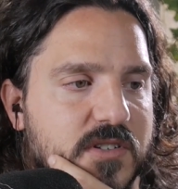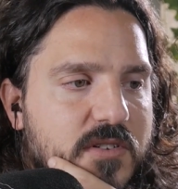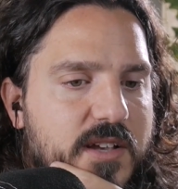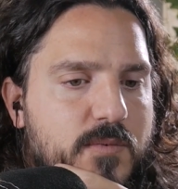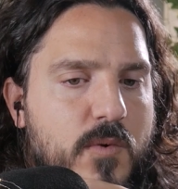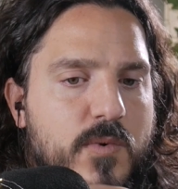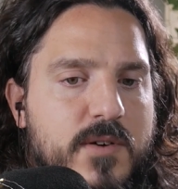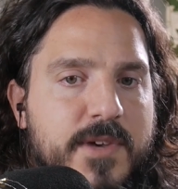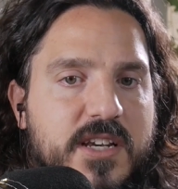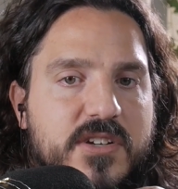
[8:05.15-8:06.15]
You're like, well, what
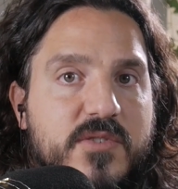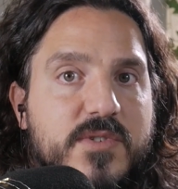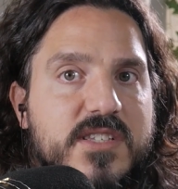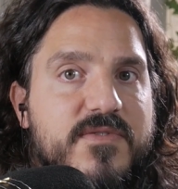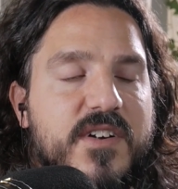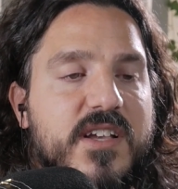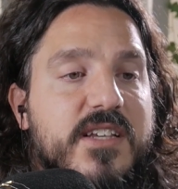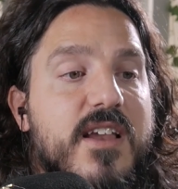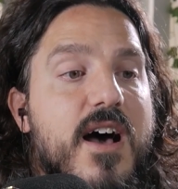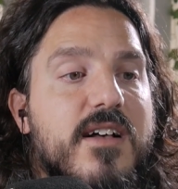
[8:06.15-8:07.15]
am I going to do? Just
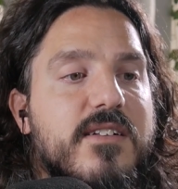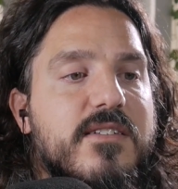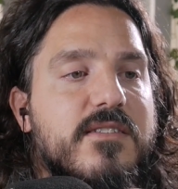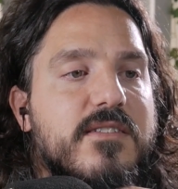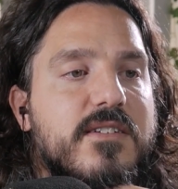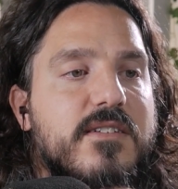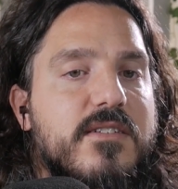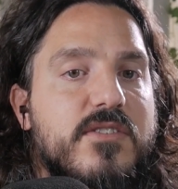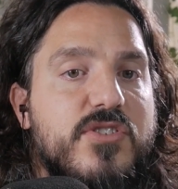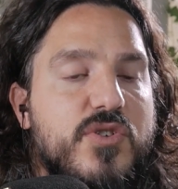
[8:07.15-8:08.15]
fucking not
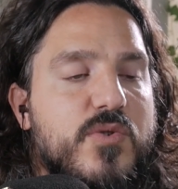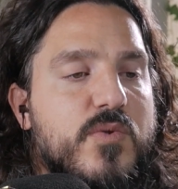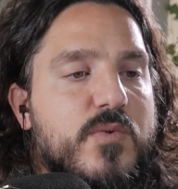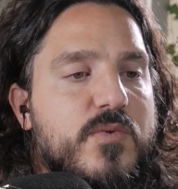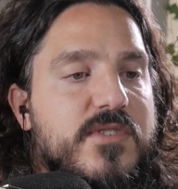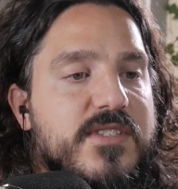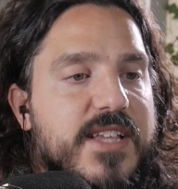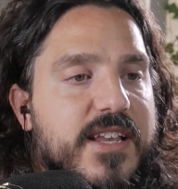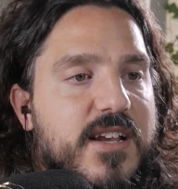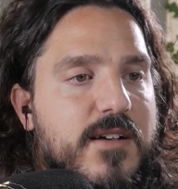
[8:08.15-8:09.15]
do
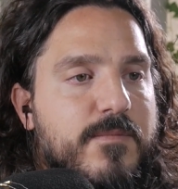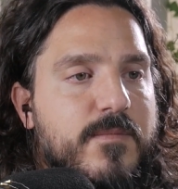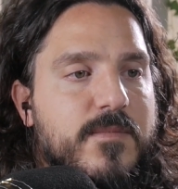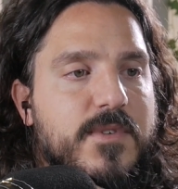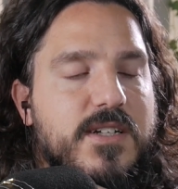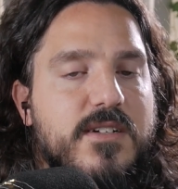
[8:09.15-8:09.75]
stand up